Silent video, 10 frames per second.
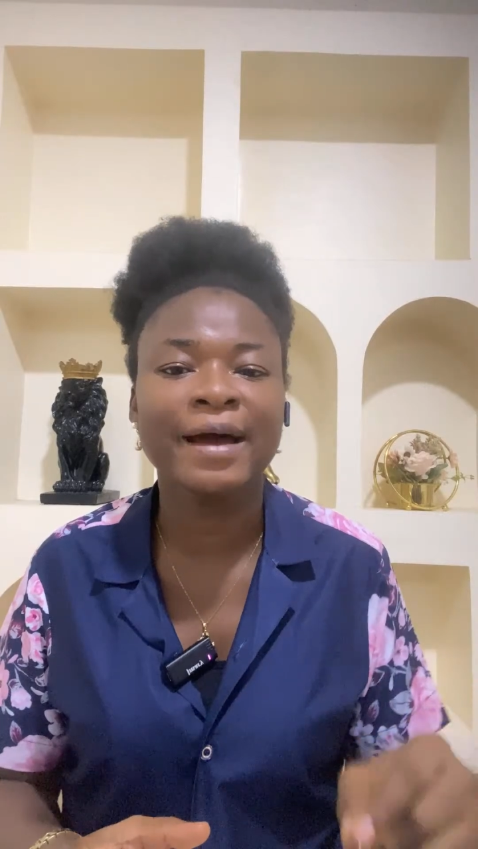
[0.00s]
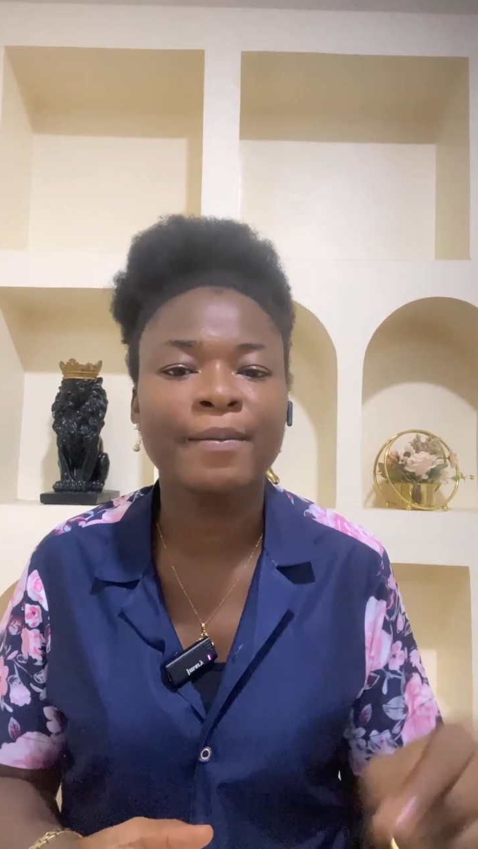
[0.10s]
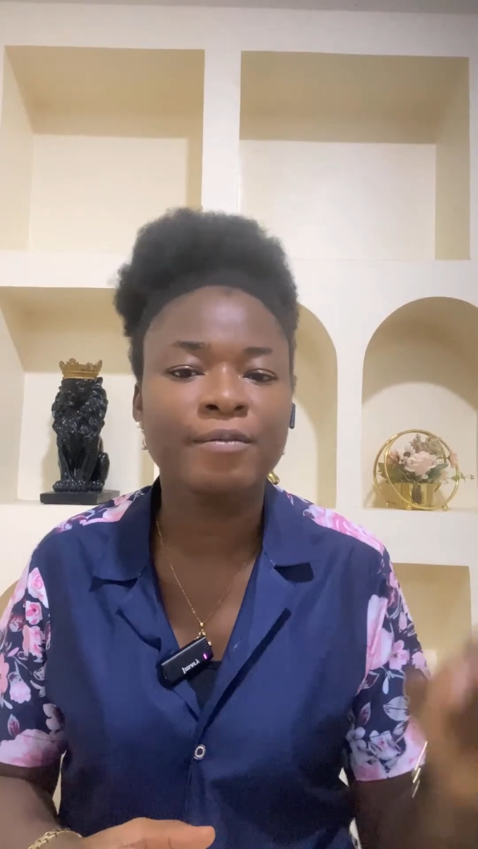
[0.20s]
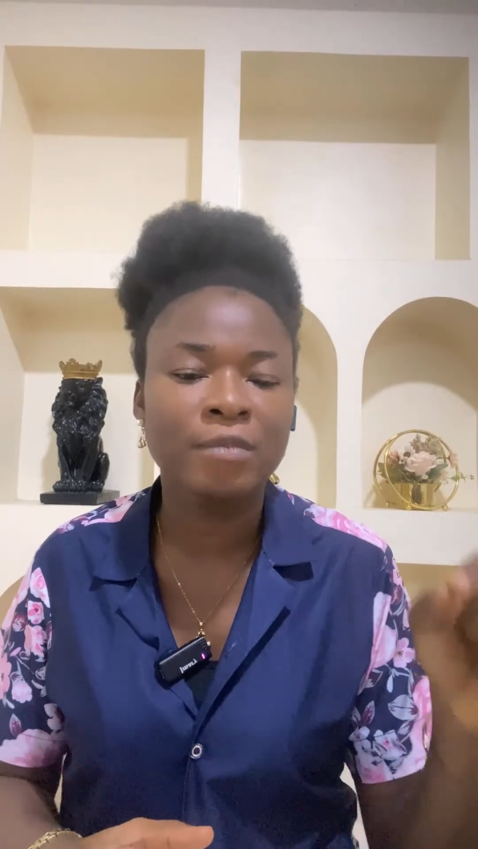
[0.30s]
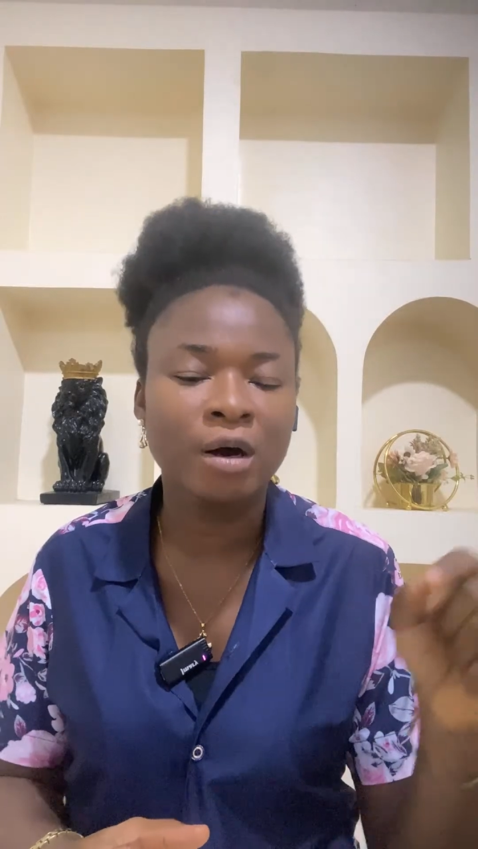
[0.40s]
that
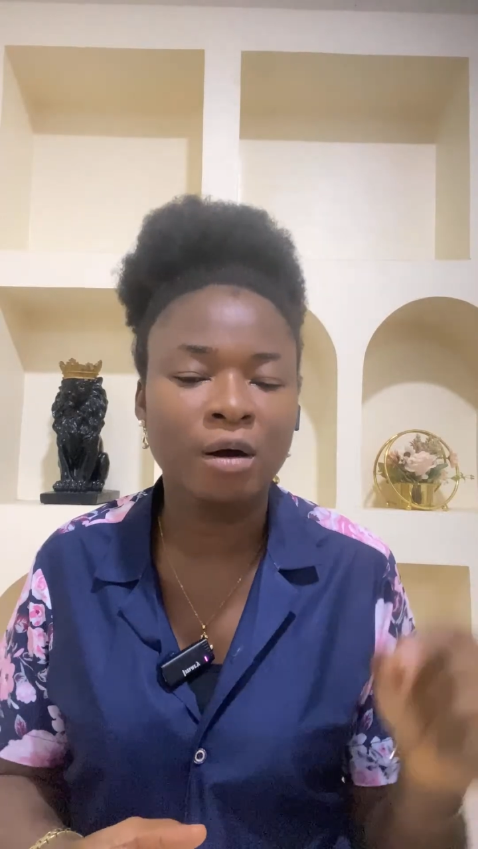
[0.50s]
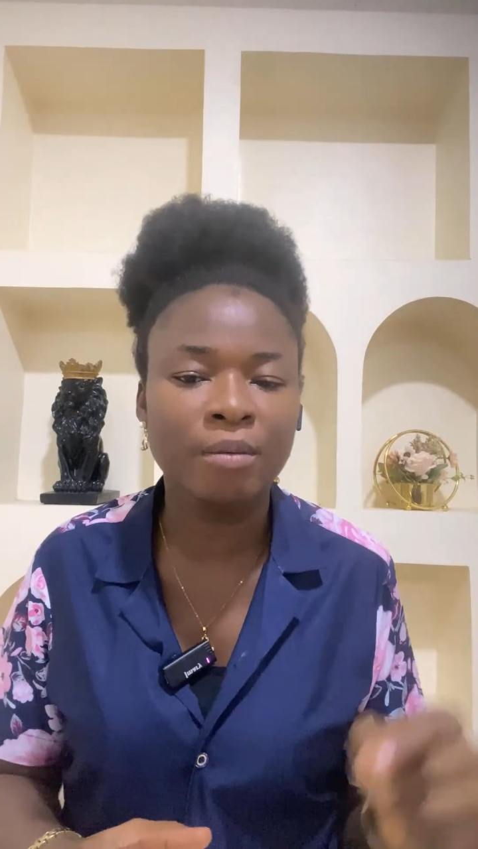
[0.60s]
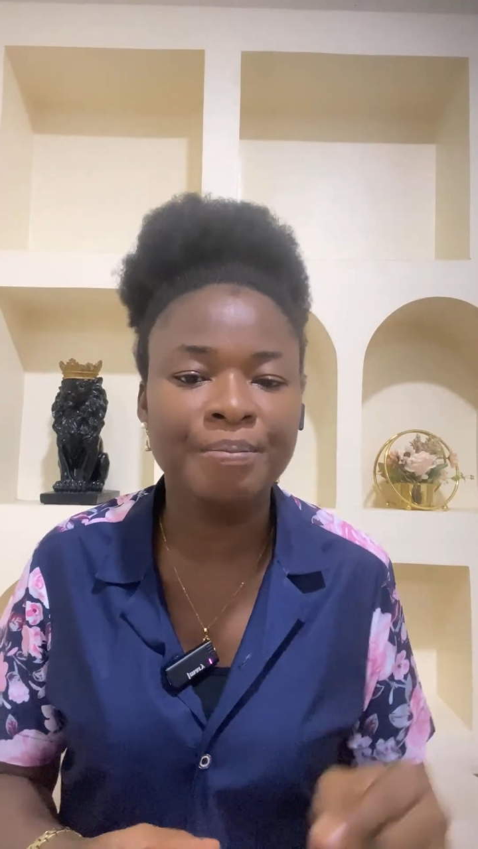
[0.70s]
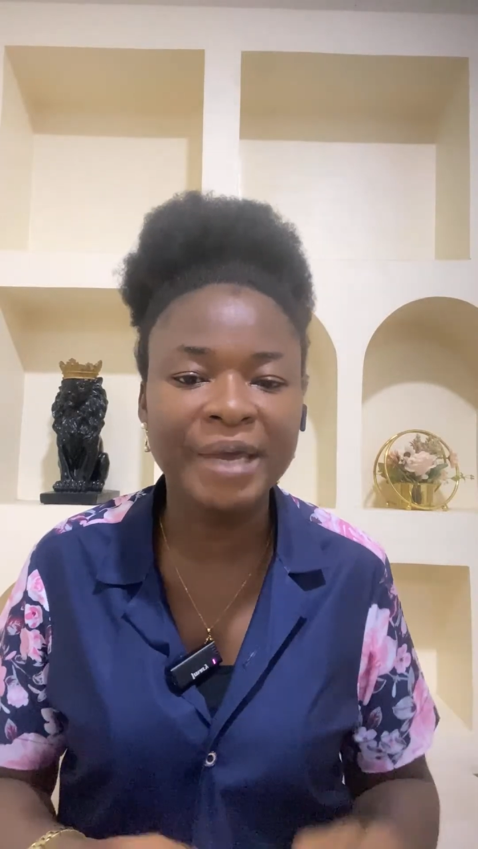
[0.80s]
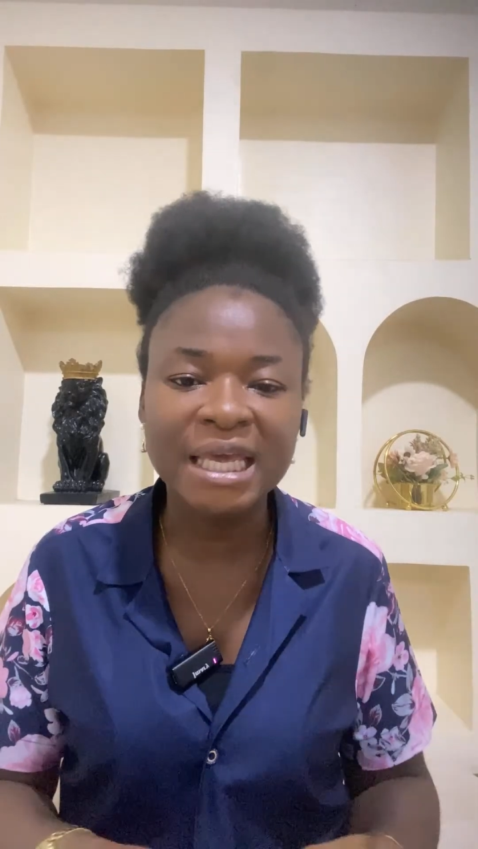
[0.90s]

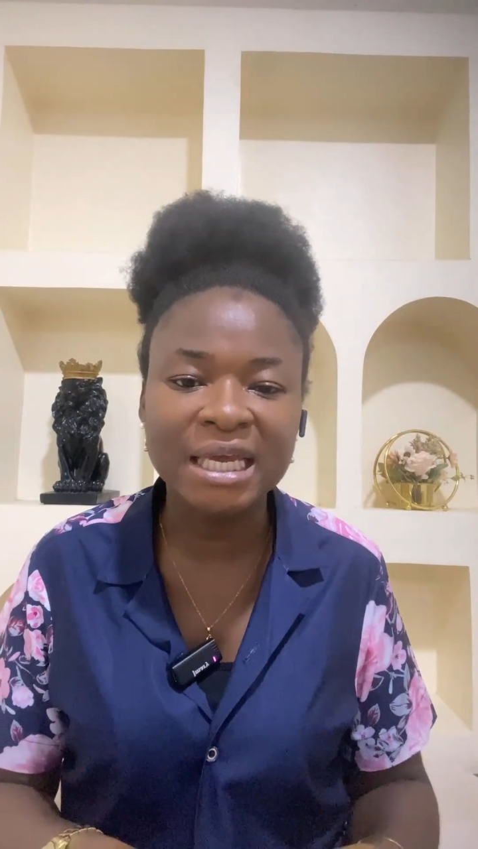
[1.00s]
you're